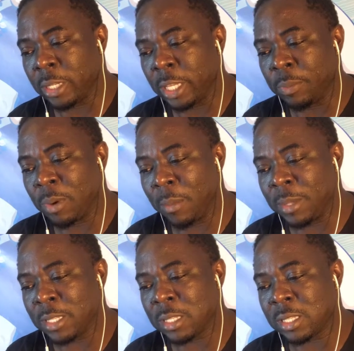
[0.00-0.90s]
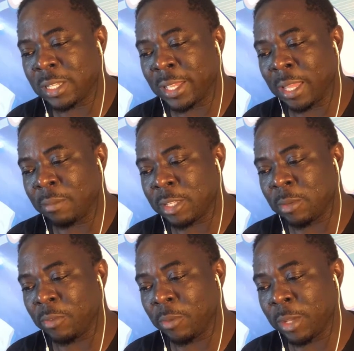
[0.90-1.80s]
He promised to get me some
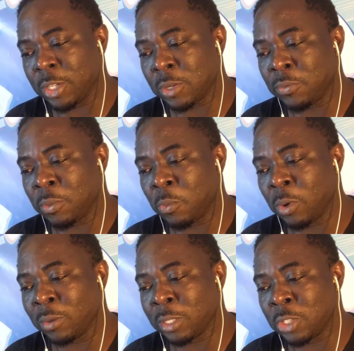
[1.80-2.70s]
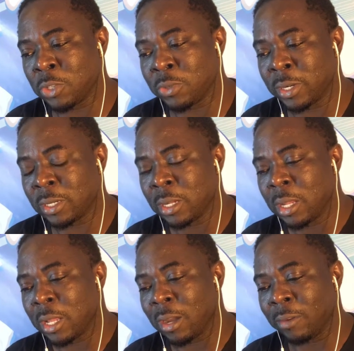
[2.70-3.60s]
information from one of the children
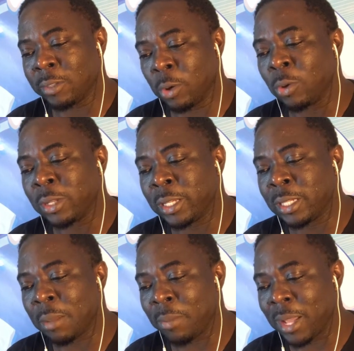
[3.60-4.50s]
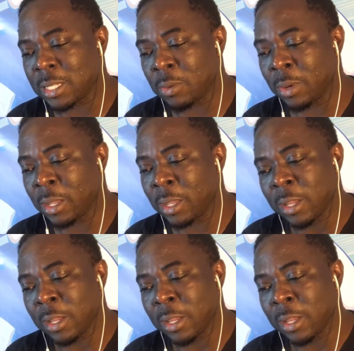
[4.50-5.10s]
of the whole lady that passed away.